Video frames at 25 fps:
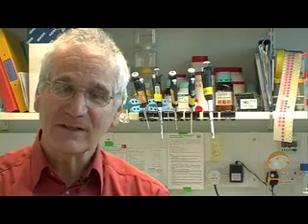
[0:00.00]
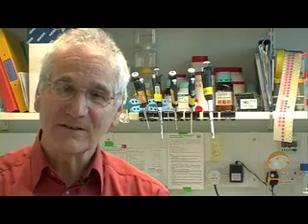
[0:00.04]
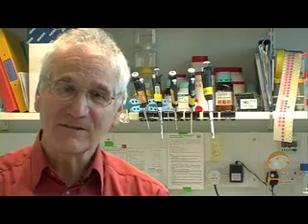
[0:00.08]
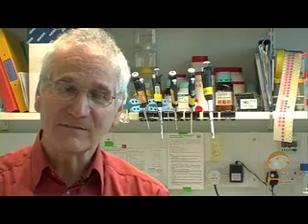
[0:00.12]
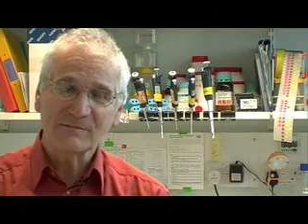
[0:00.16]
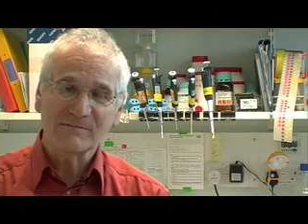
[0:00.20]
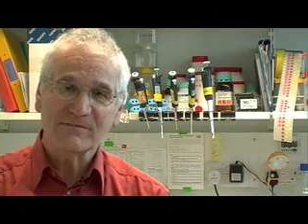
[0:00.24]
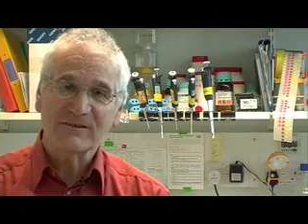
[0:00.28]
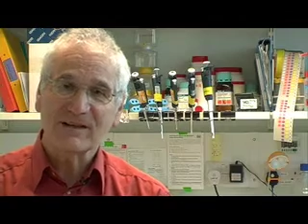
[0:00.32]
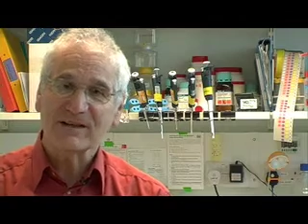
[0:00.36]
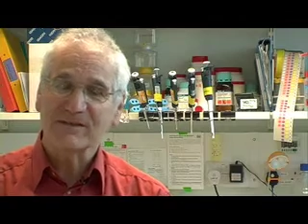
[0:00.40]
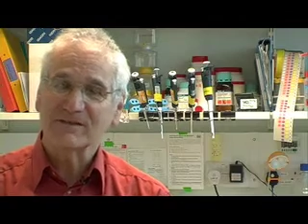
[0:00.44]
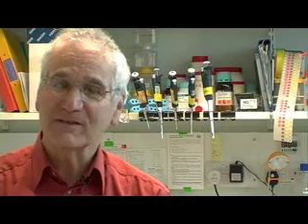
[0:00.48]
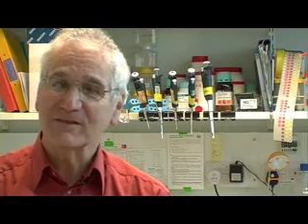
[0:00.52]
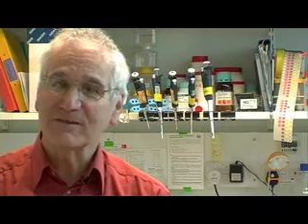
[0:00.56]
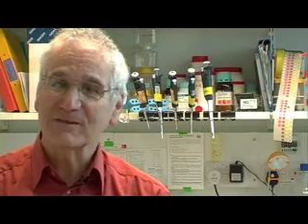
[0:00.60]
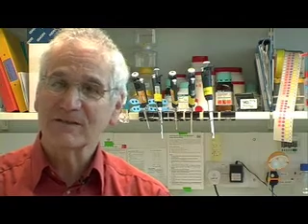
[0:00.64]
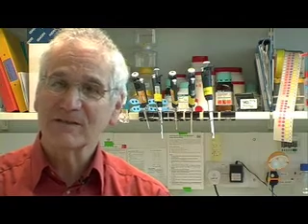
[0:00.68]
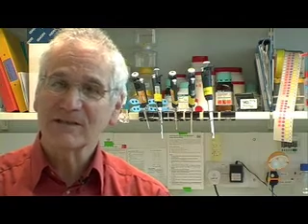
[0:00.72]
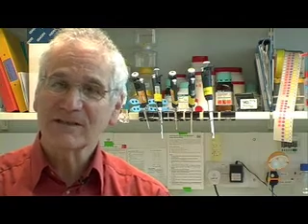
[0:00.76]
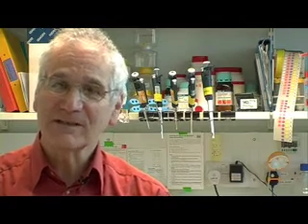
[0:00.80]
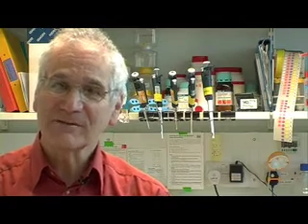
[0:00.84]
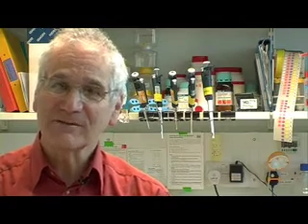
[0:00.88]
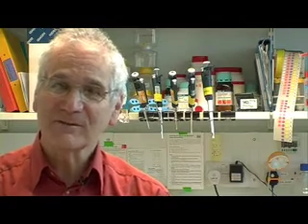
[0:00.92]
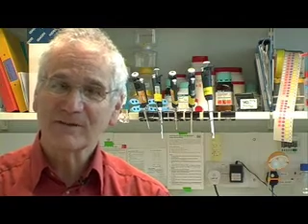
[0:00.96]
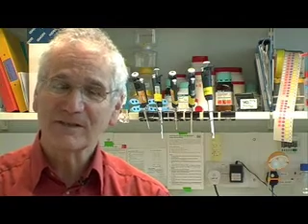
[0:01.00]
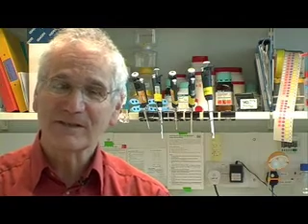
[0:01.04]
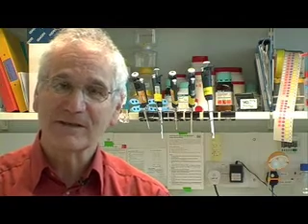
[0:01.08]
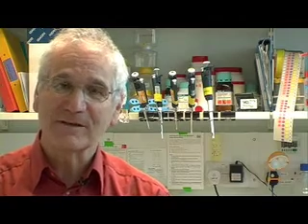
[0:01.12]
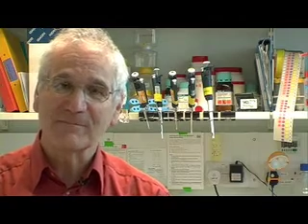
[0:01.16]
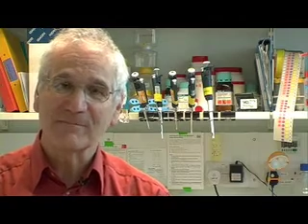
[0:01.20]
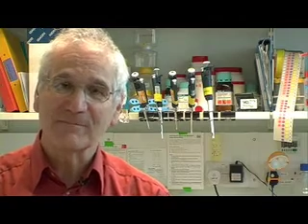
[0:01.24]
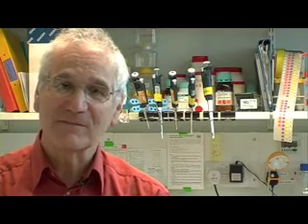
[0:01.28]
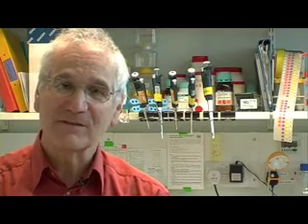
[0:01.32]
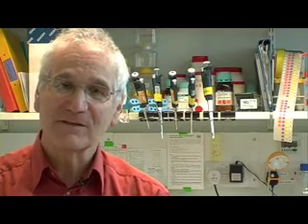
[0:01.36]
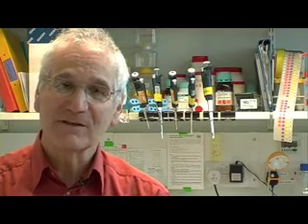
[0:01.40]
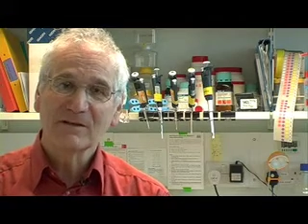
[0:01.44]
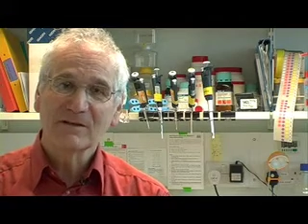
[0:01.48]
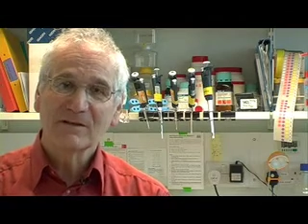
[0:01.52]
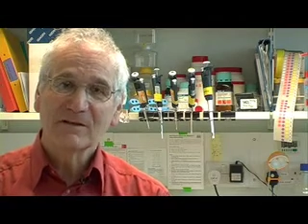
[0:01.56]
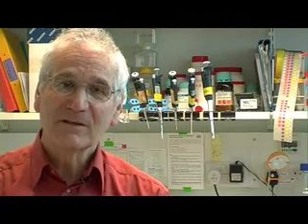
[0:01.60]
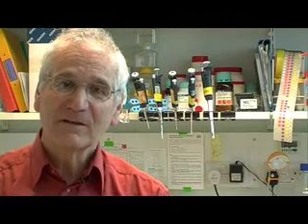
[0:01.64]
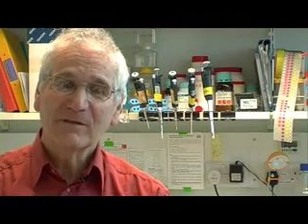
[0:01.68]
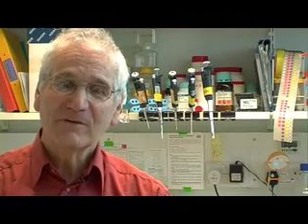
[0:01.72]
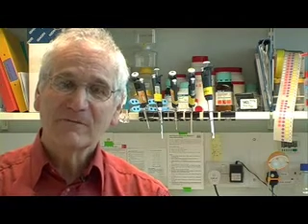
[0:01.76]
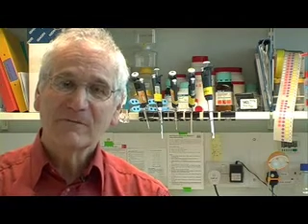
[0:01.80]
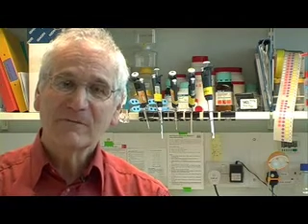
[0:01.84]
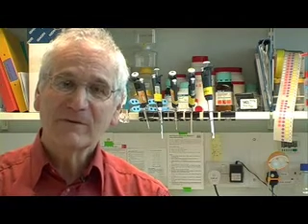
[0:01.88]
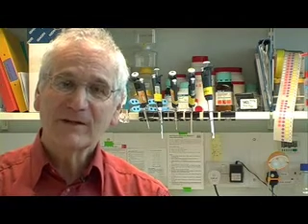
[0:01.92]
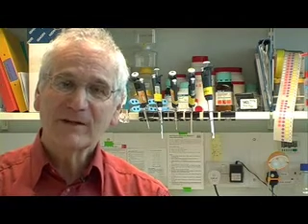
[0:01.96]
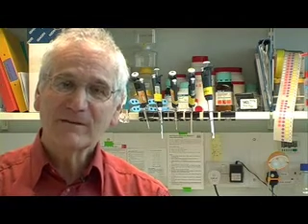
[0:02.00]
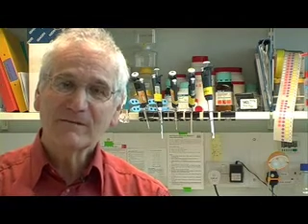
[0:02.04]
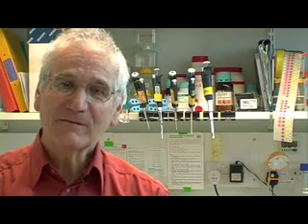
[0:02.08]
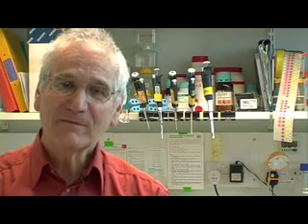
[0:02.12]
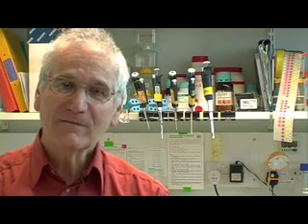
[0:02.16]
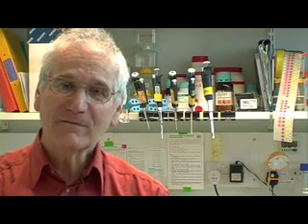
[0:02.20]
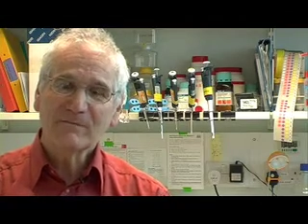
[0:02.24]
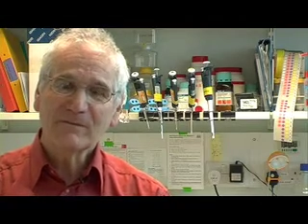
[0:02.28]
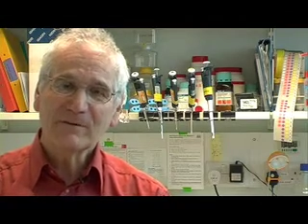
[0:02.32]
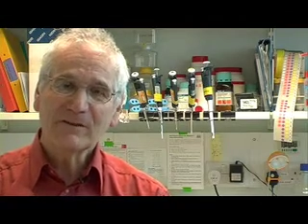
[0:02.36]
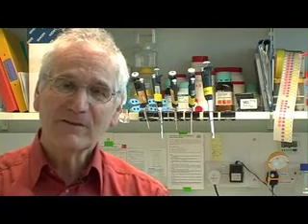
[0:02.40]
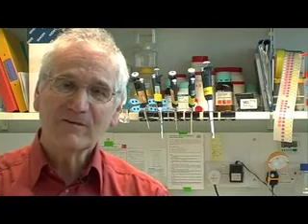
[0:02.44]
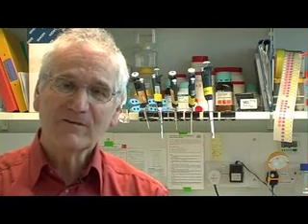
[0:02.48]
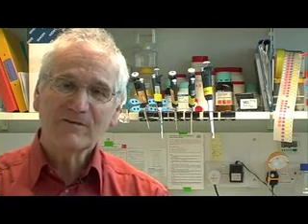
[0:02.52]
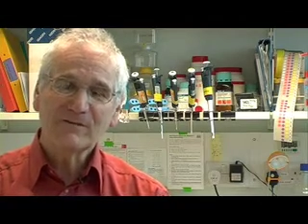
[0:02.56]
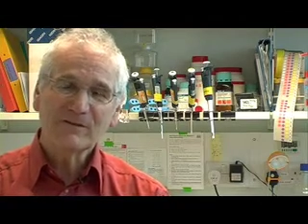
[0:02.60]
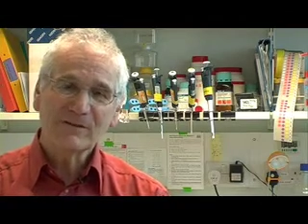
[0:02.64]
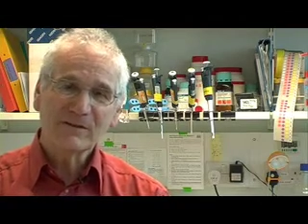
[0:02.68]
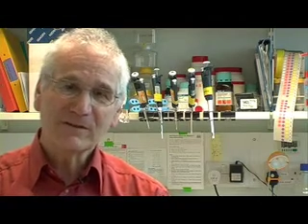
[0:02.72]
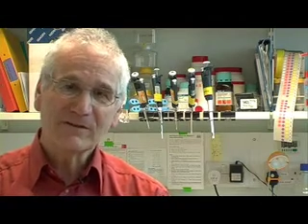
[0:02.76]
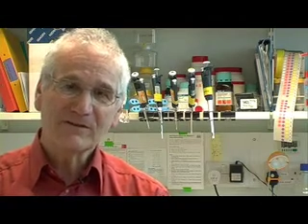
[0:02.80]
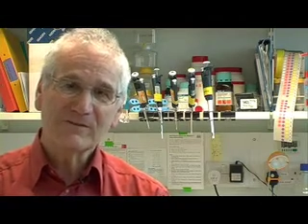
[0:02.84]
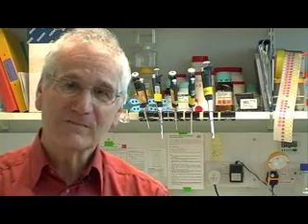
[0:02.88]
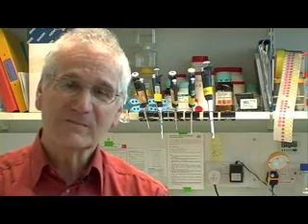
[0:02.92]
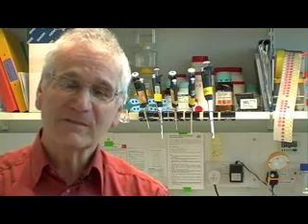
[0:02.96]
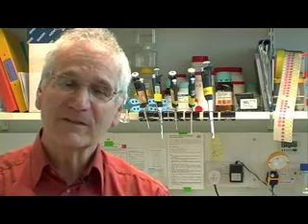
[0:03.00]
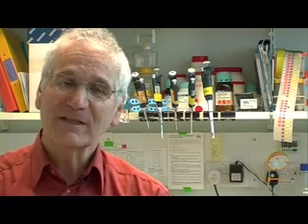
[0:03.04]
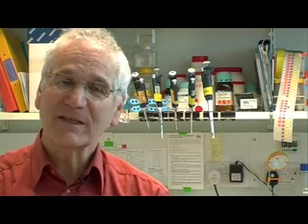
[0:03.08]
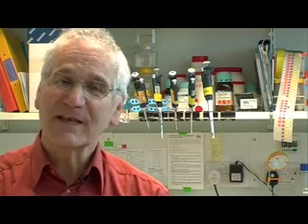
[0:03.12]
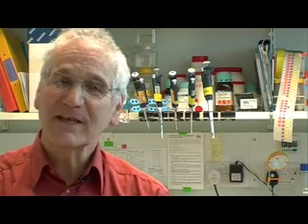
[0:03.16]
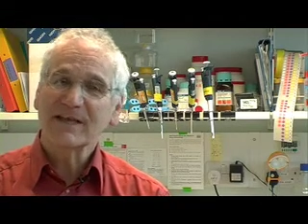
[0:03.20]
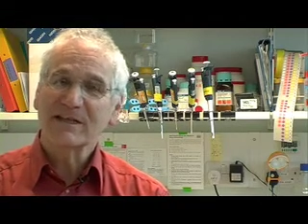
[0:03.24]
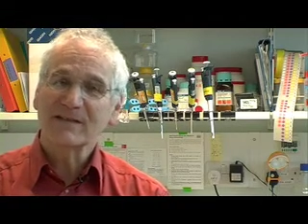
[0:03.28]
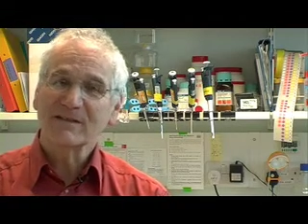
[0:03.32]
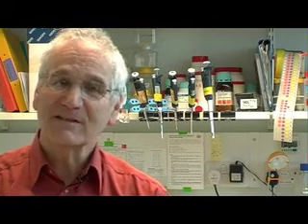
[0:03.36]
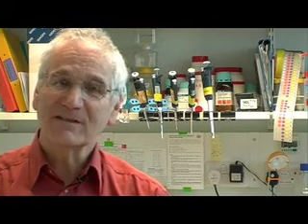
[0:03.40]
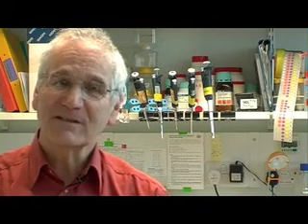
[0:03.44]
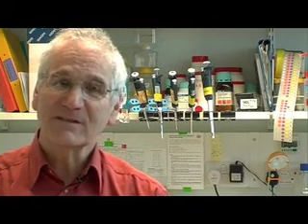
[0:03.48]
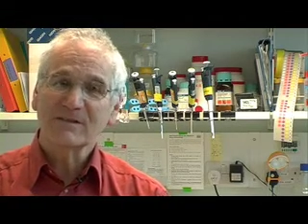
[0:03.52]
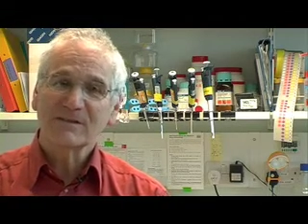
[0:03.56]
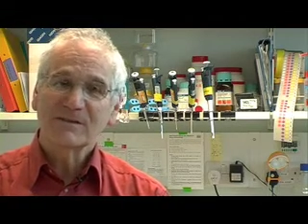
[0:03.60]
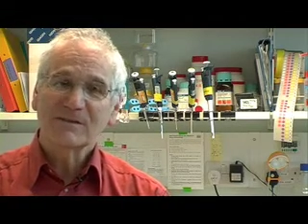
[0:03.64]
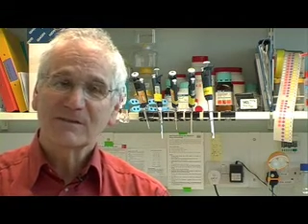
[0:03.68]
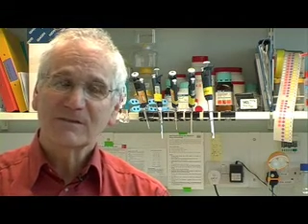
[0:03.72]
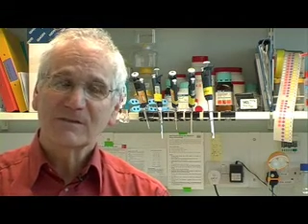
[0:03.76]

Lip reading: has practical outcomes. When we first began